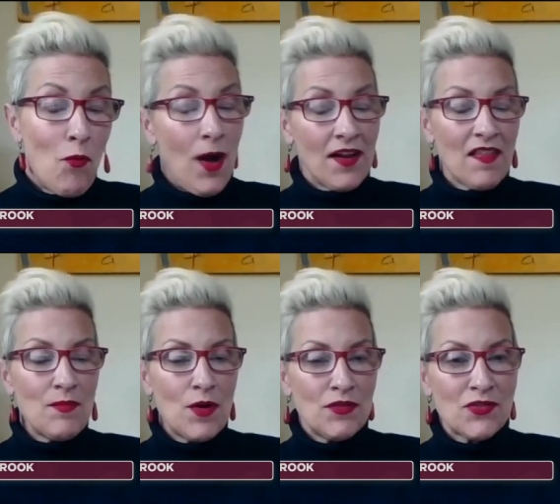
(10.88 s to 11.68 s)
one of the
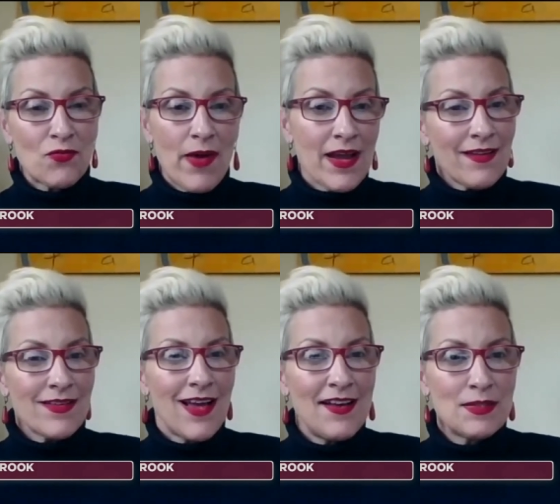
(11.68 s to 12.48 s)
most
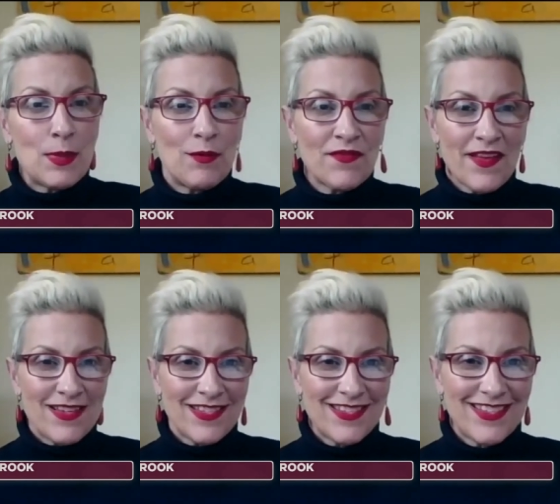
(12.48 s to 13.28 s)
recognizable
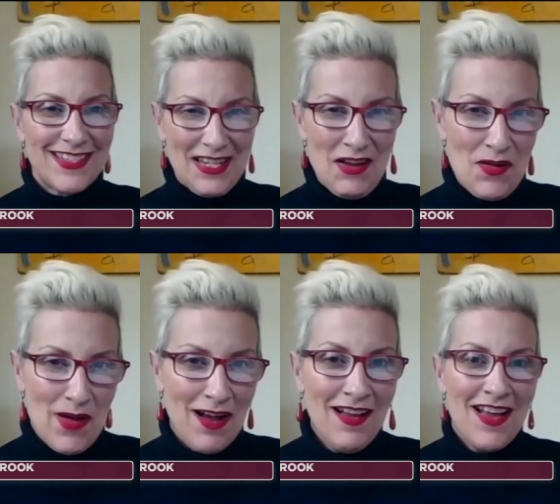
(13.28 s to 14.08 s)
faces in
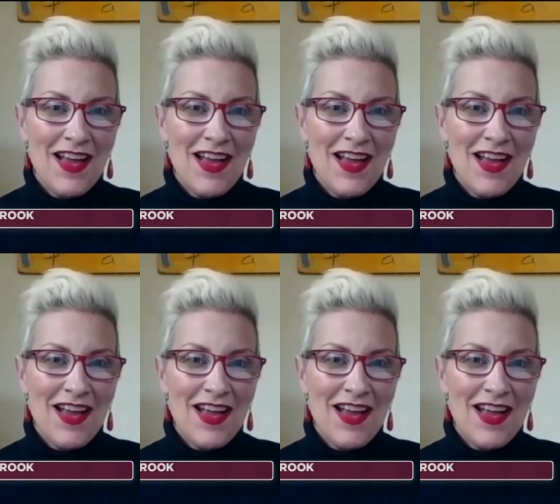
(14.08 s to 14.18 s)
Tacoma,